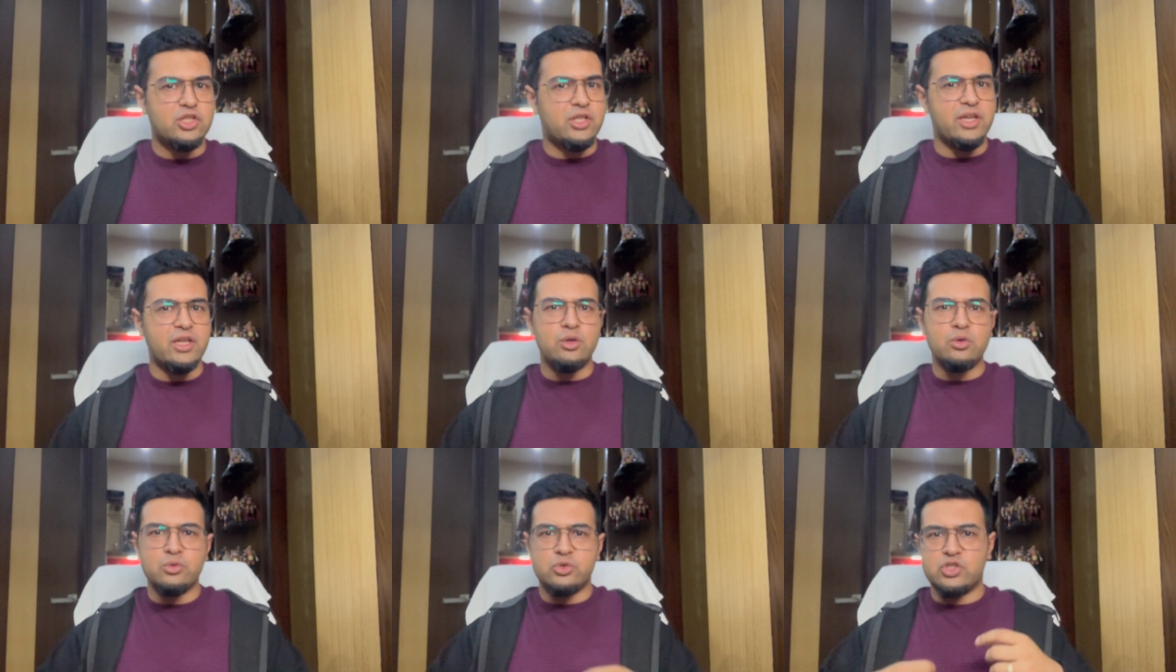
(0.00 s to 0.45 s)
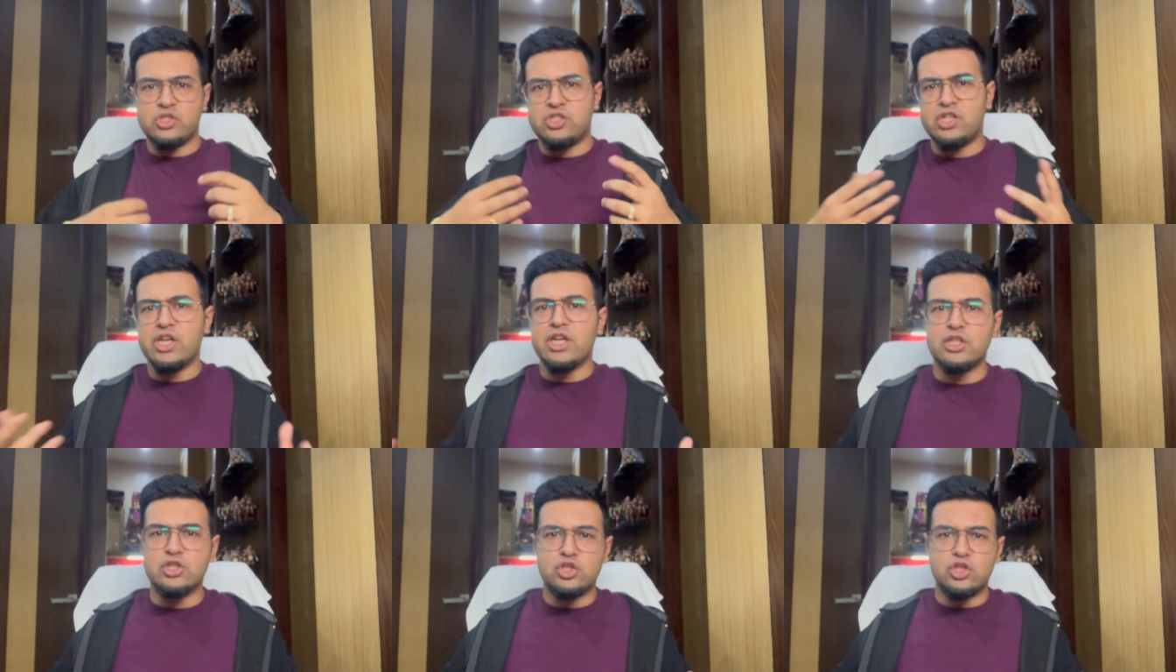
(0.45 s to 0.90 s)
They used
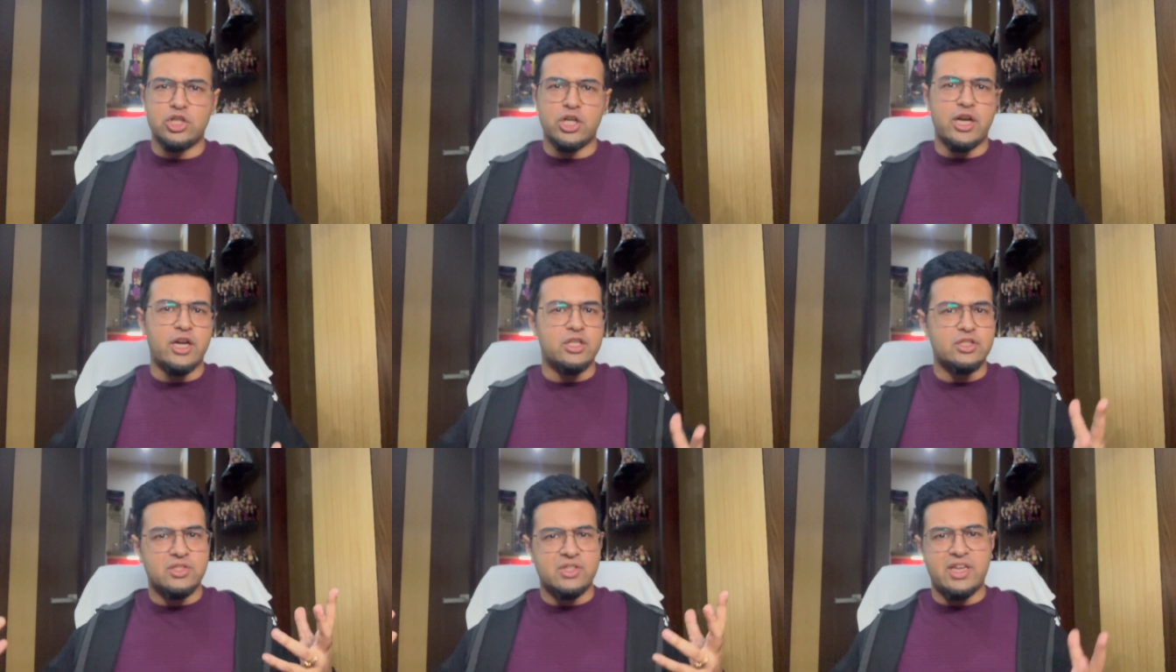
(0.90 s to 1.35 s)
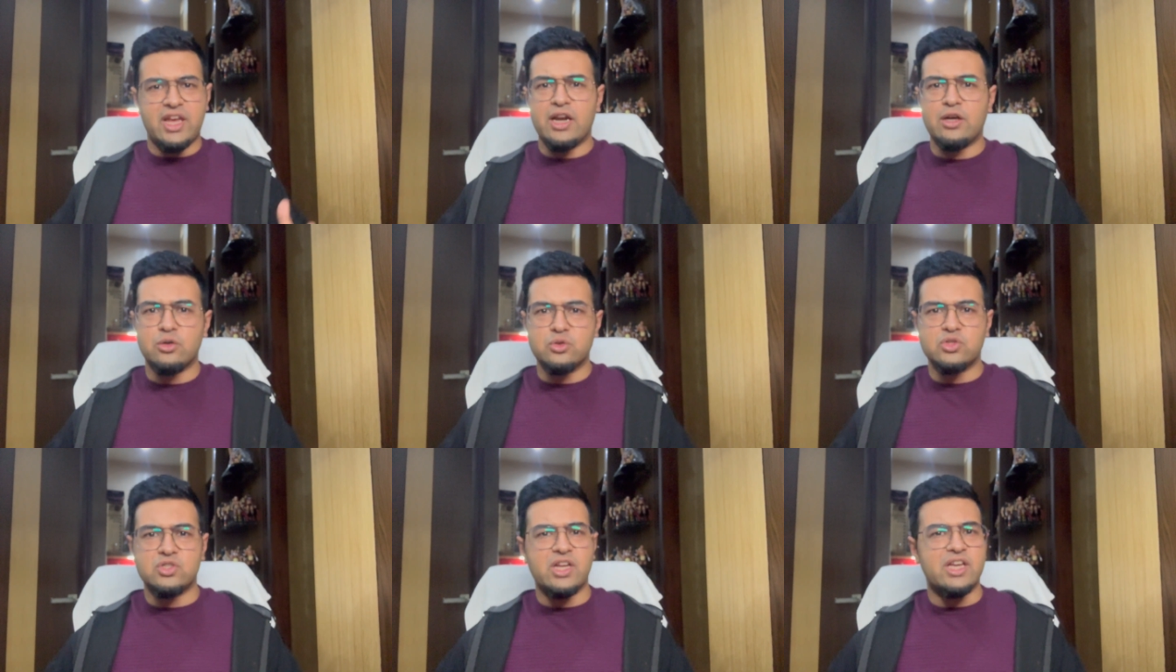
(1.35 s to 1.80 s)
steel chairs,
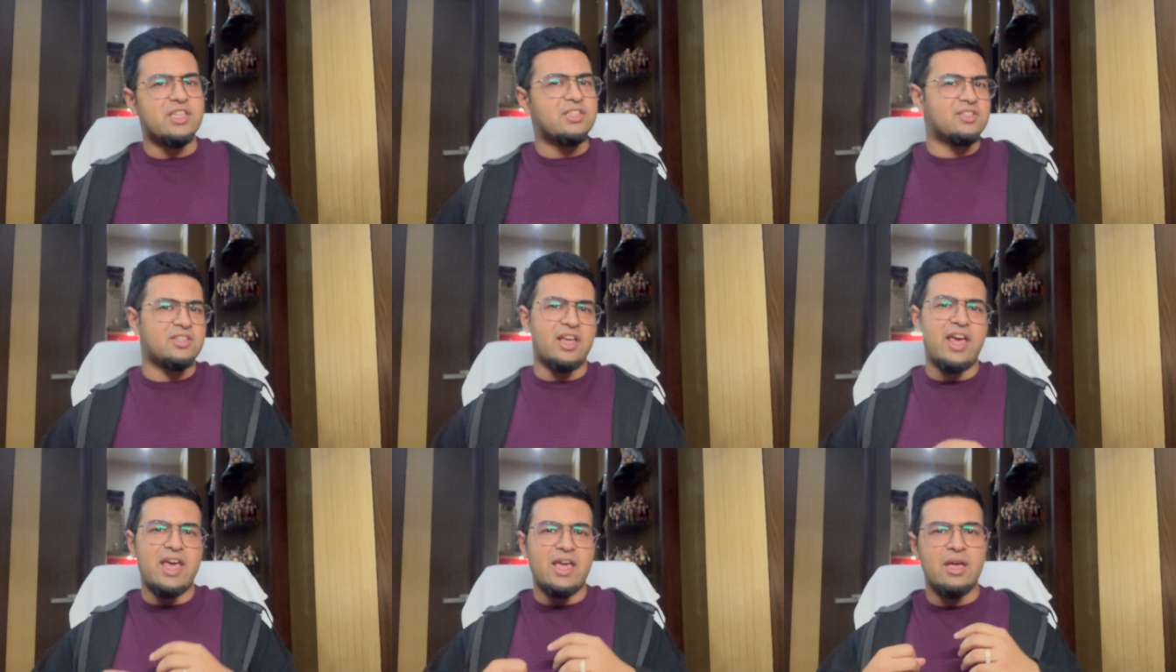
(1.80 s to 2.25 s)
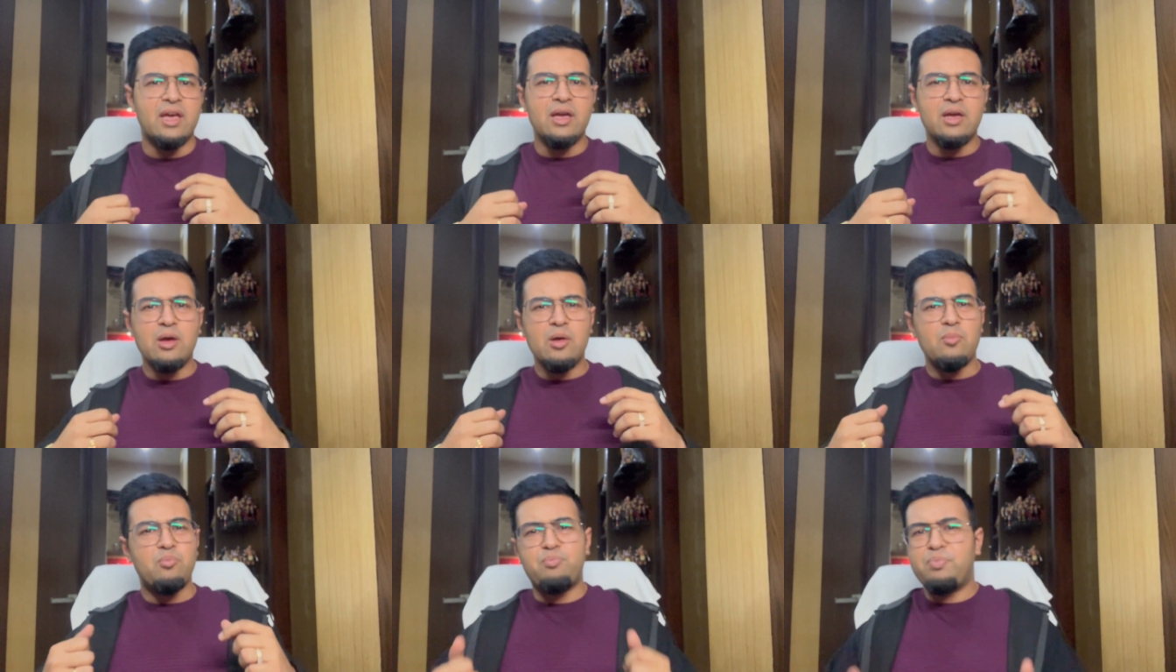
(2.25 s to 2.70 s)
kendo sticks. They
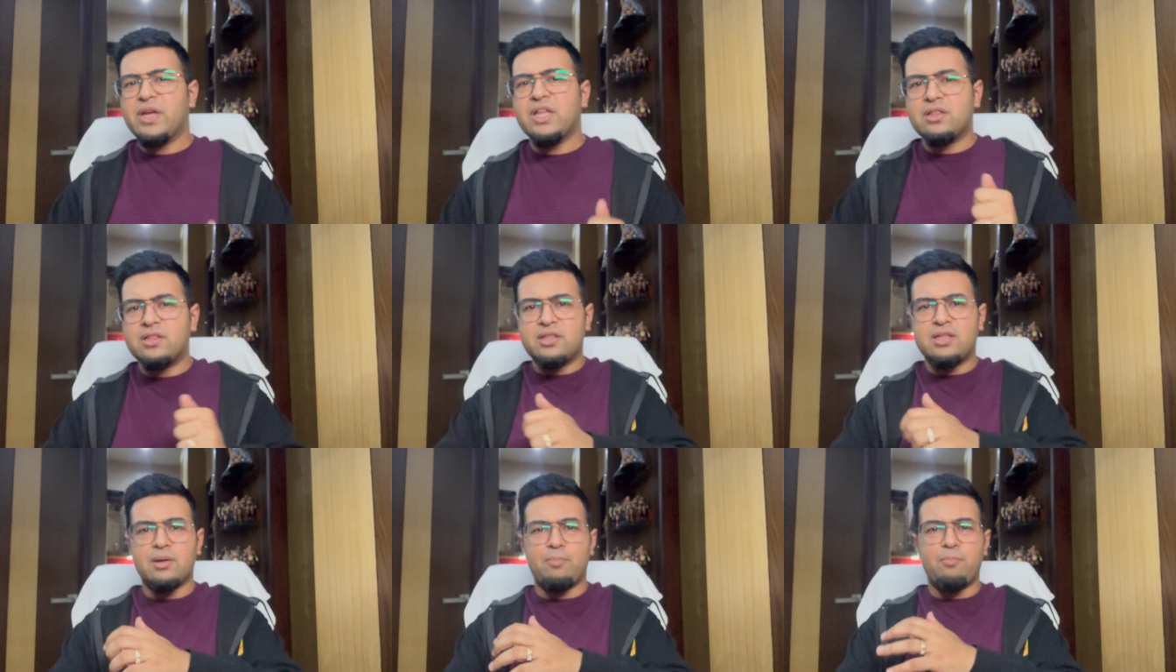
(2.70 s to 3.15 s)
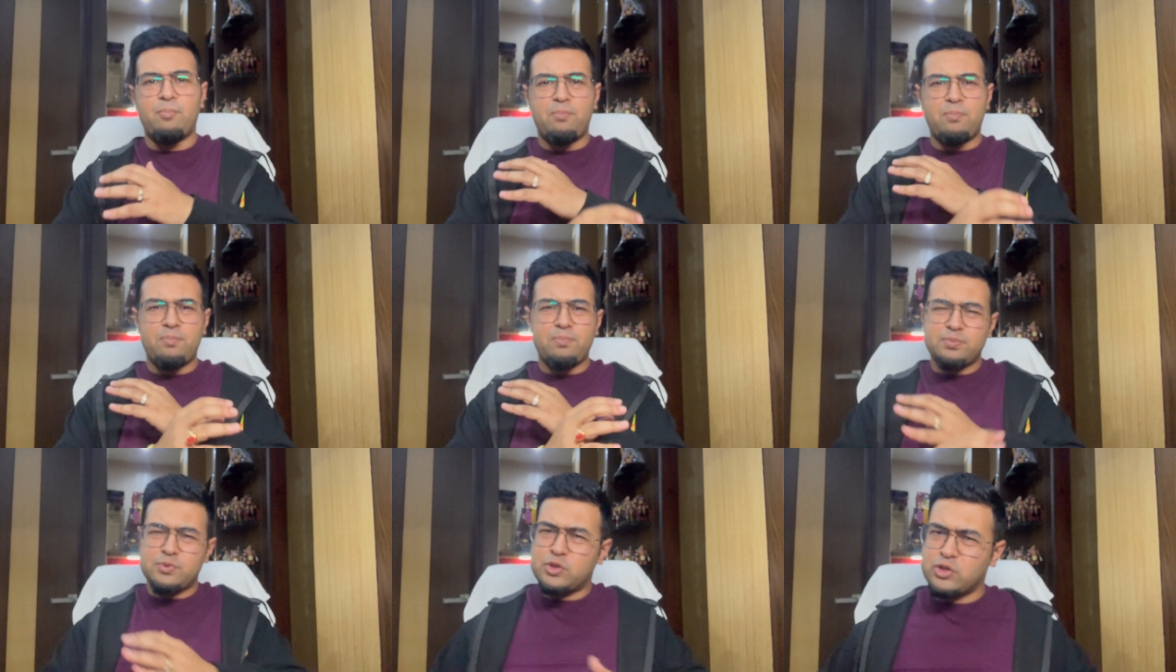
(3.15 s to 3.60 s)
beat the
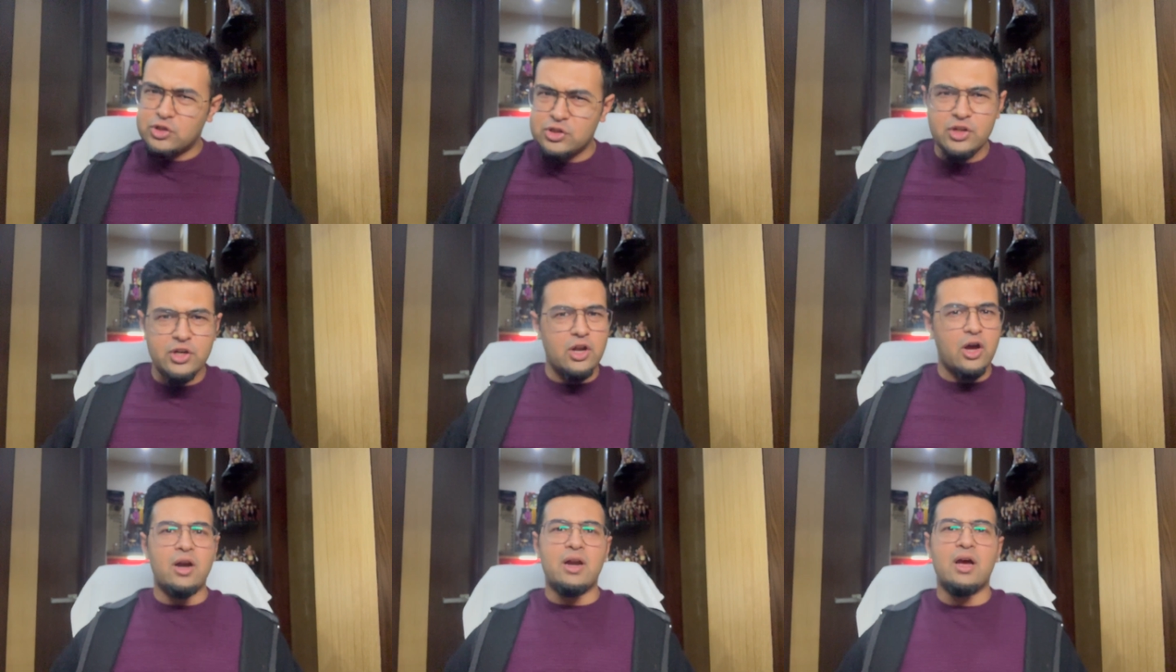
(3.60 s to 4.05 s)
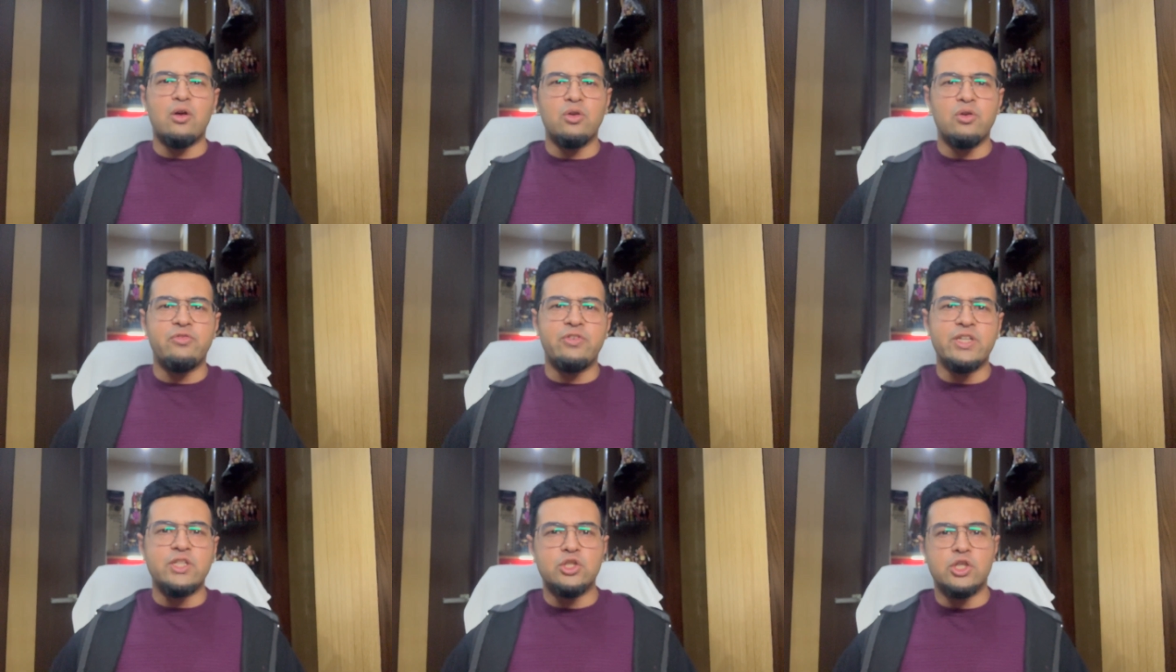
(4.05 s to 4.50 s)
snot out
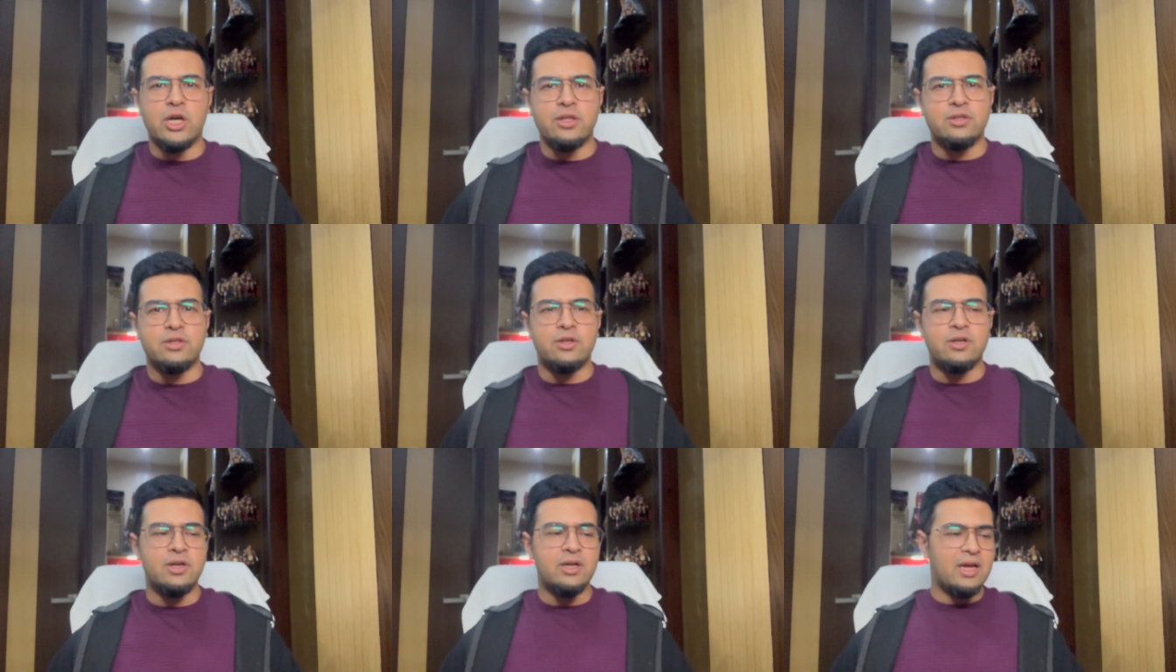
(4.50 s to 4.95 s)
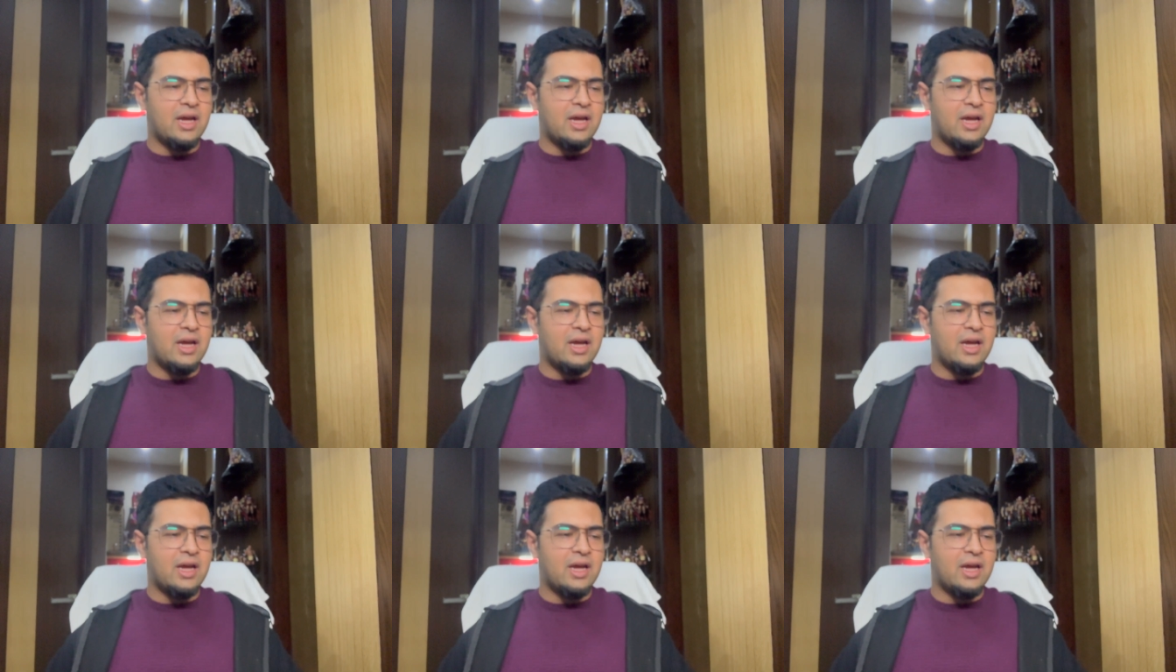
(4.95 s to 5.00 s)
of each other.